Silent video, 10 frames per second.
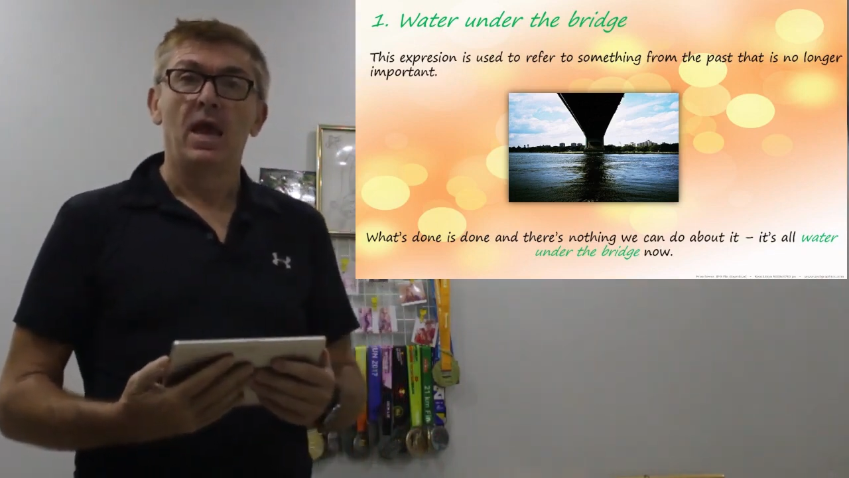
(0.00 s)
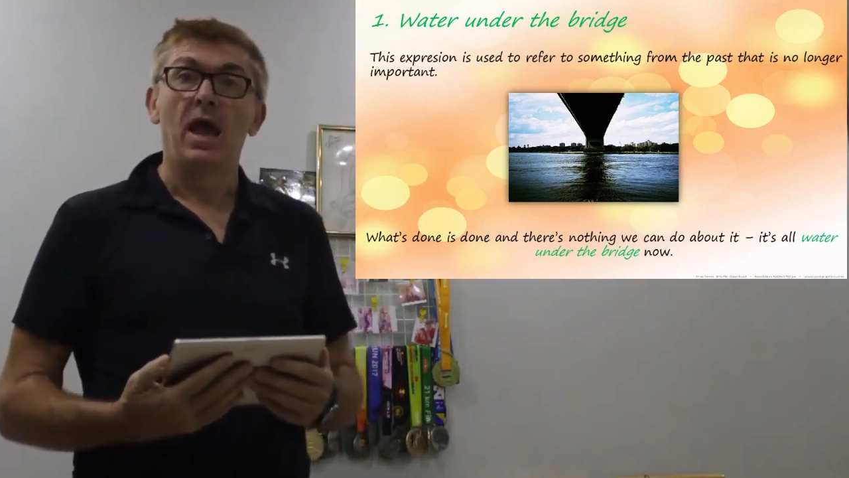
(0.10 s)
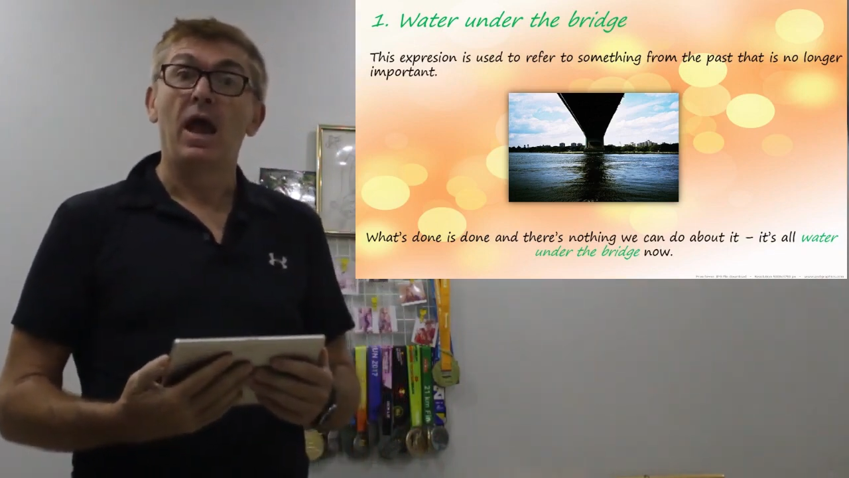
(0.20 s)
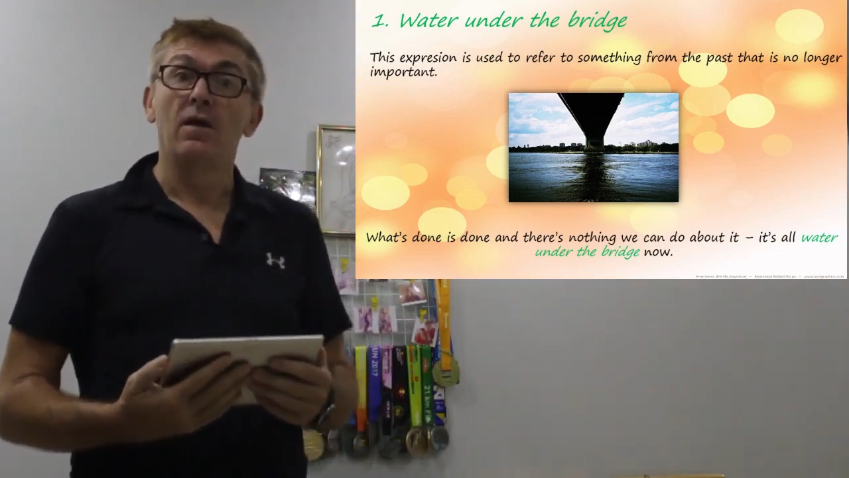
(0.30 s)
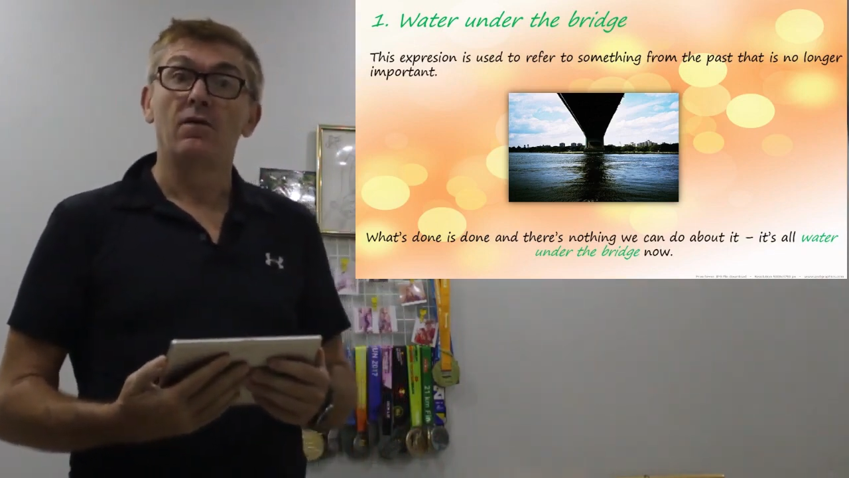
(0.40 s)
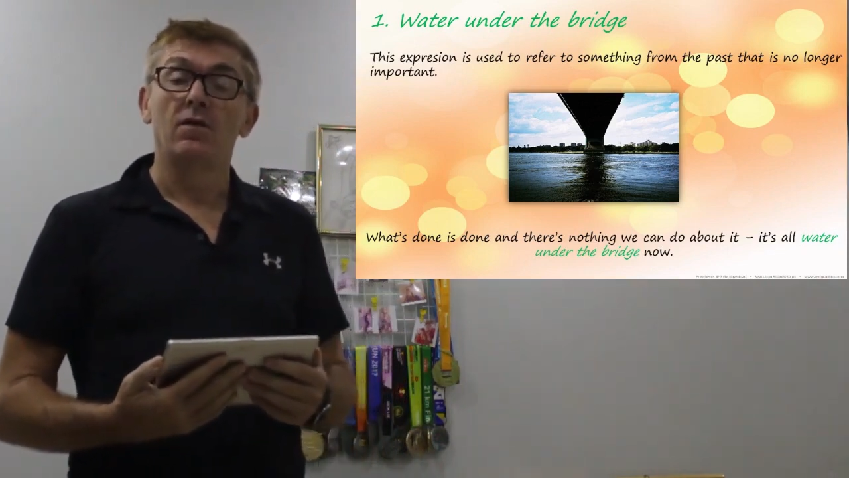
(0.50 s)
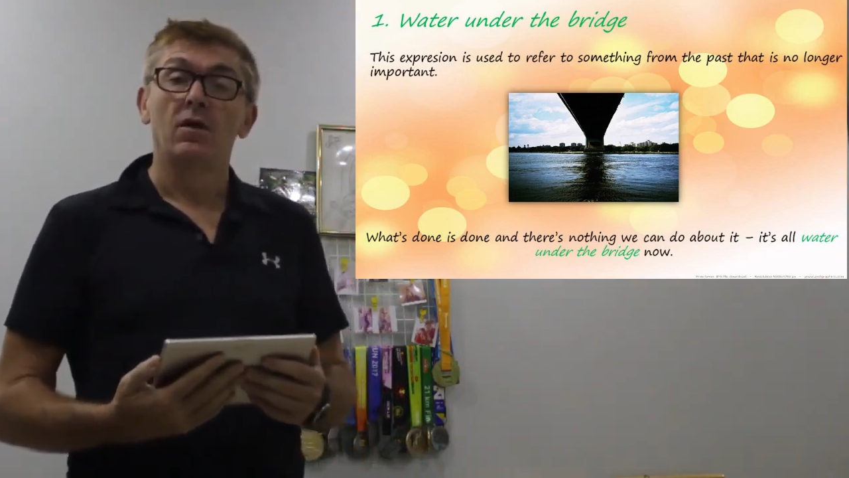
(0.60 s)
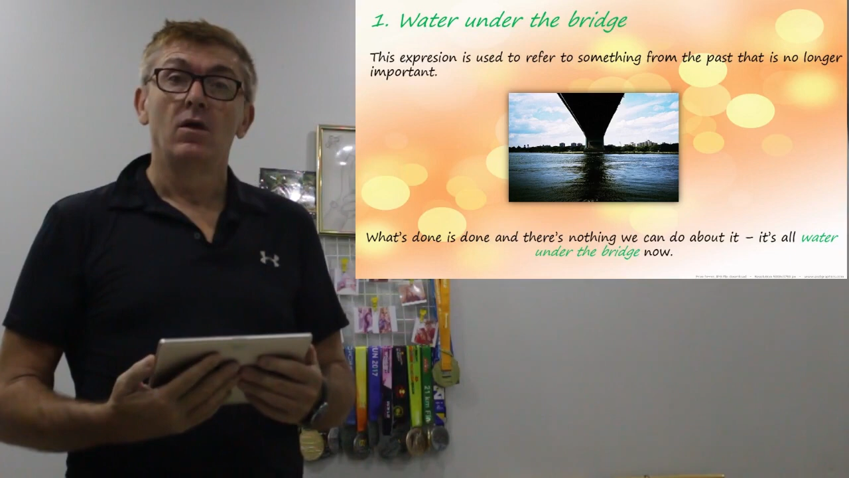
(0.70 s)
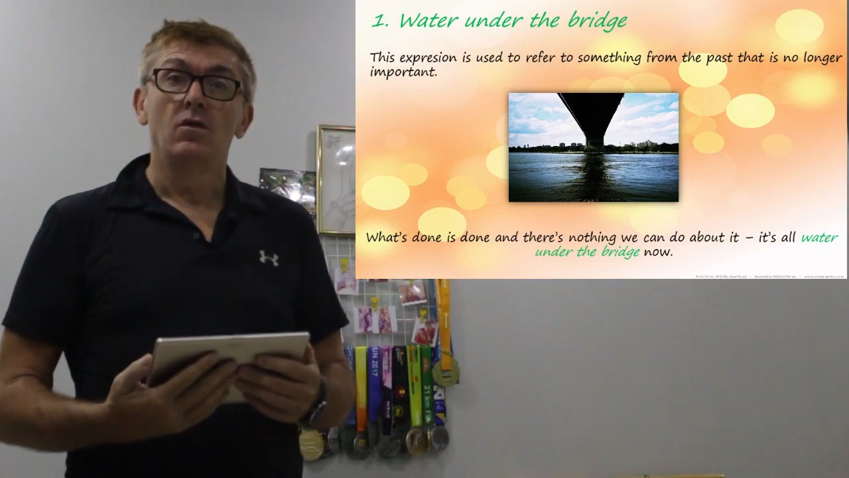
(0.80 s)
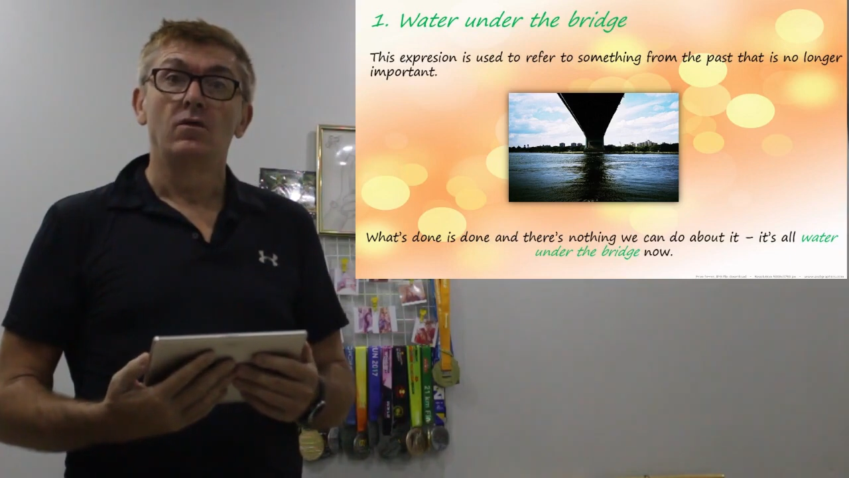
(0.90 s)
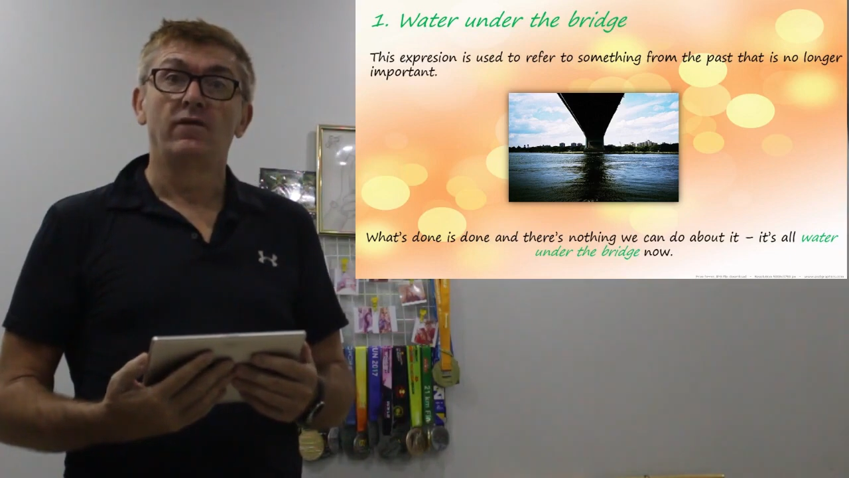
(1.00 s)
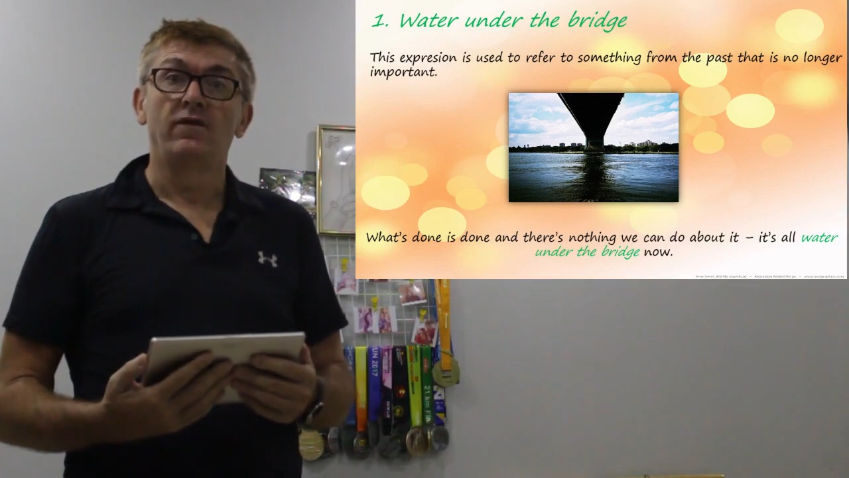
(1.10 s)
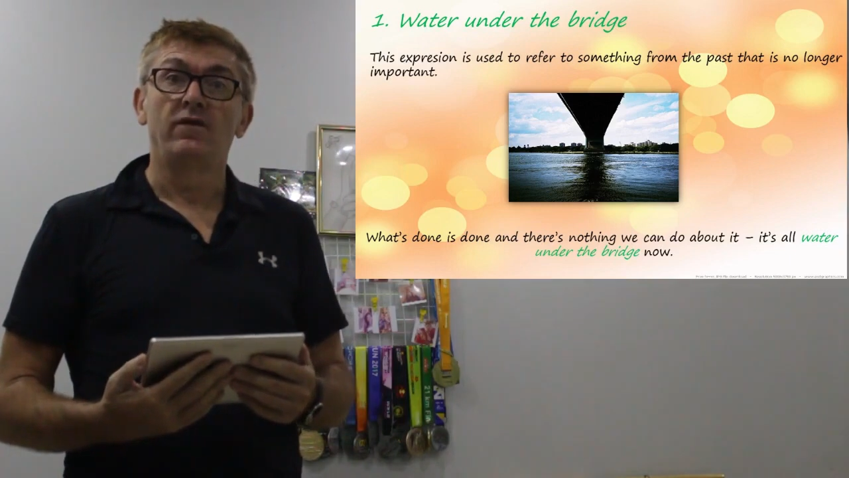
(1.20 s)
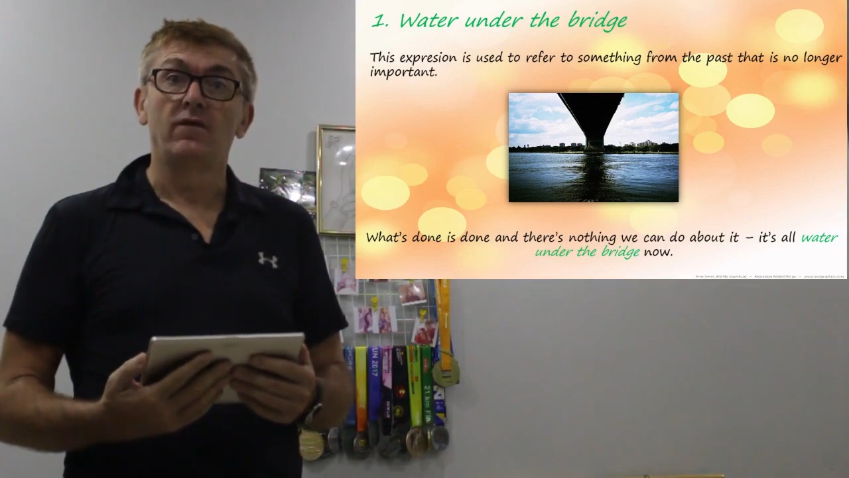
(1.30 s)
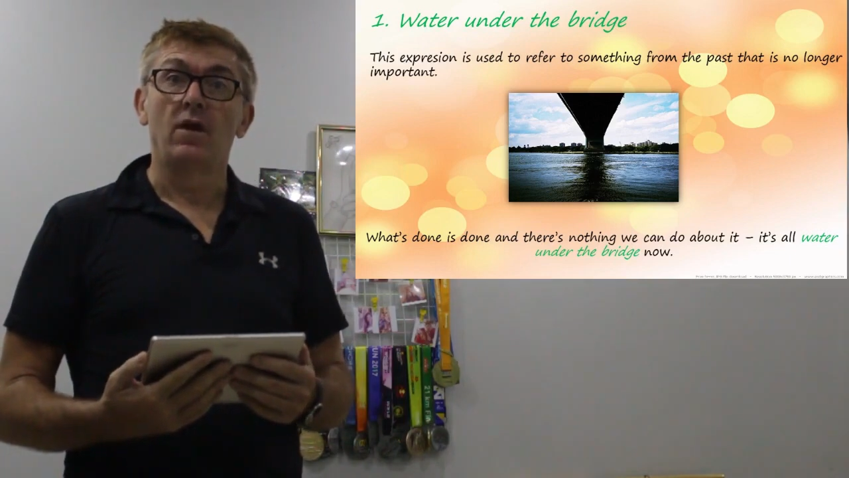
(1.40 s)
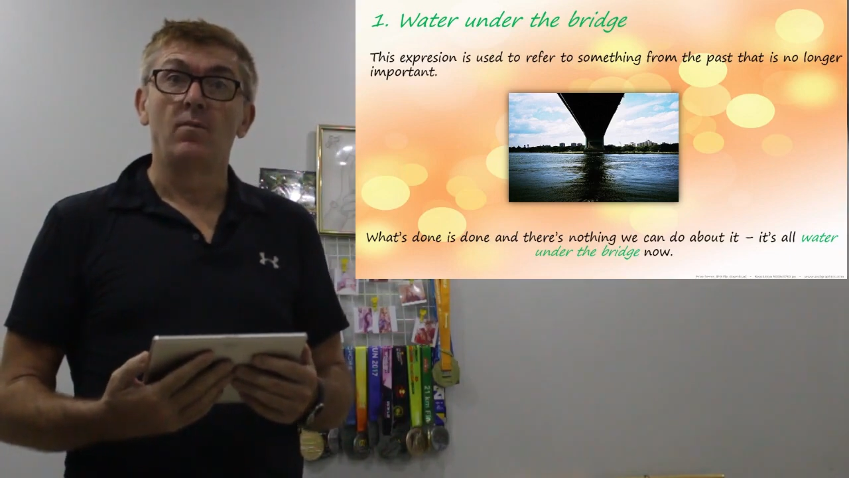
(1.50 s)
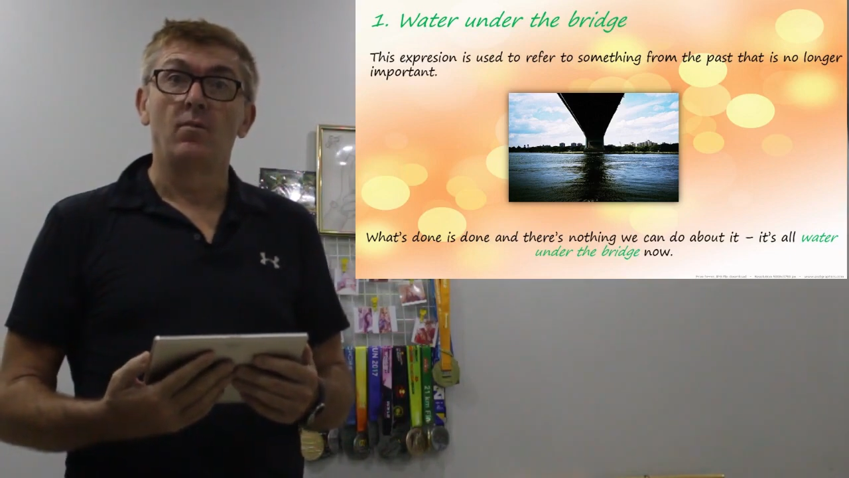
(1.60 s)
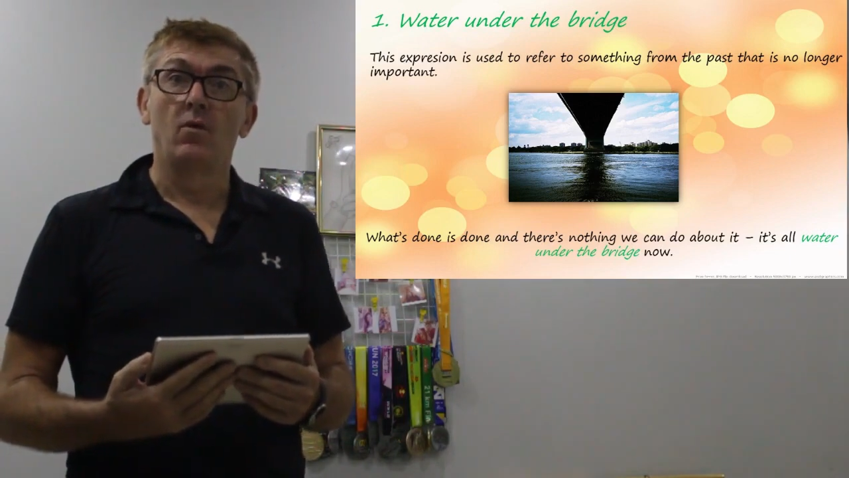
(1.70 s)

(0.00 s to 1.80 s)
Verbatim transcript: and your sister and,